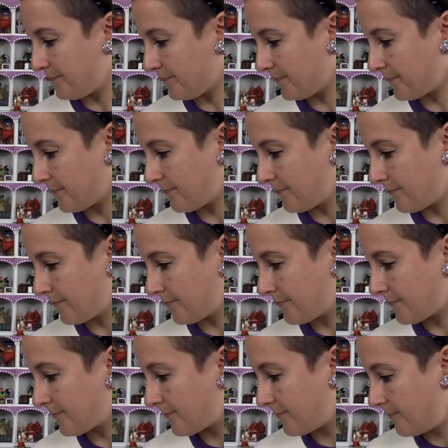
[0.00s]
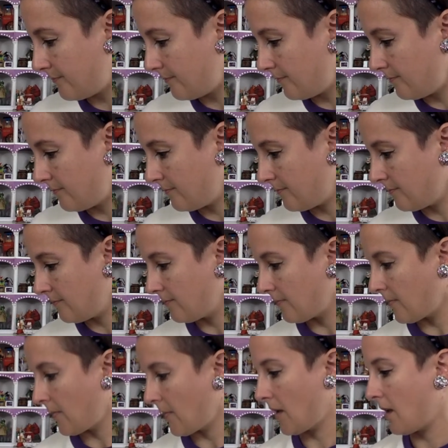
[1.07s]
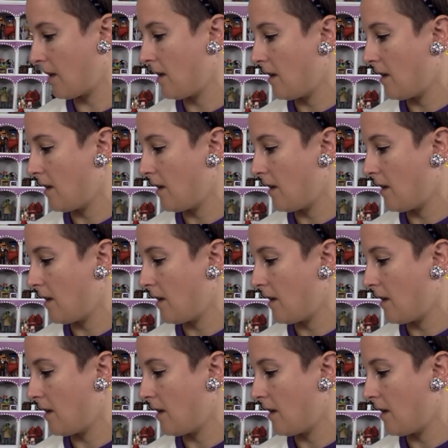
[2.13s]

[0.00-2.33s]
No one is speaking in this clip.